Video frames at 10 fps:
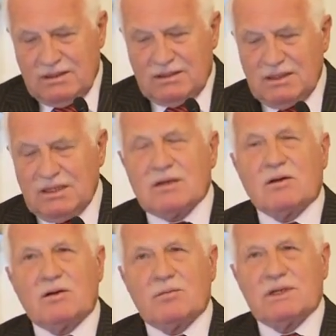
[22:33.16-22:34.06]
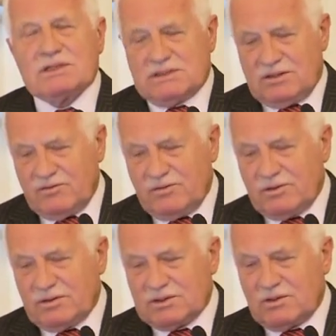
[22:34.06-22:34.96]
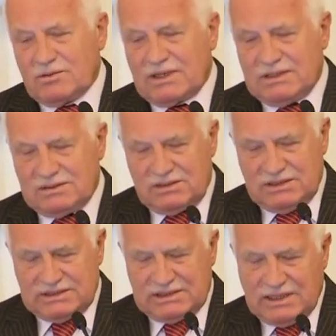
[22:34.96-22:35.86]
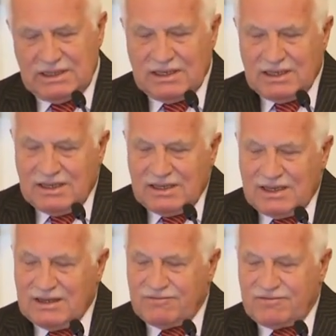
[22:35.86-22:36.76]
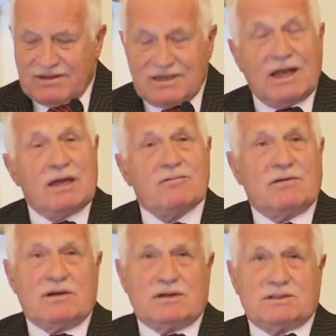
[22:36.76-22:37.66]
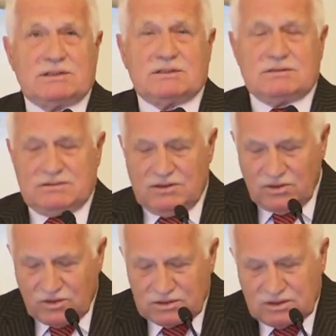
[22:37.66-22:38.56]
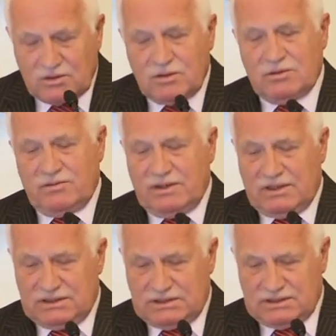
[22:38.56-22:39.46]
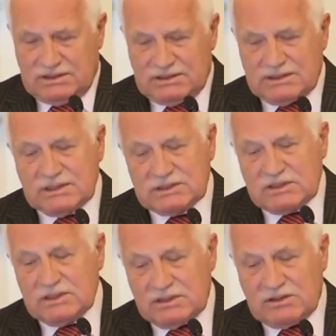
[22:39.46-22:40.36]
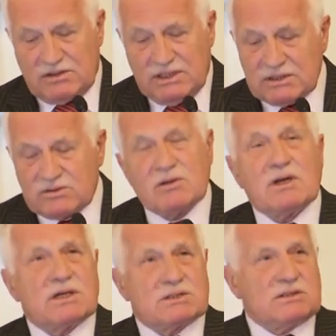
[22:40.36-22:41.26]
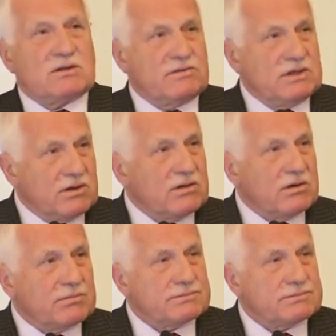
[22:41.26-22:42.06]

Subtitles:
The economies of Eurozone countries have diverged, not converged, since the introduction of the euro.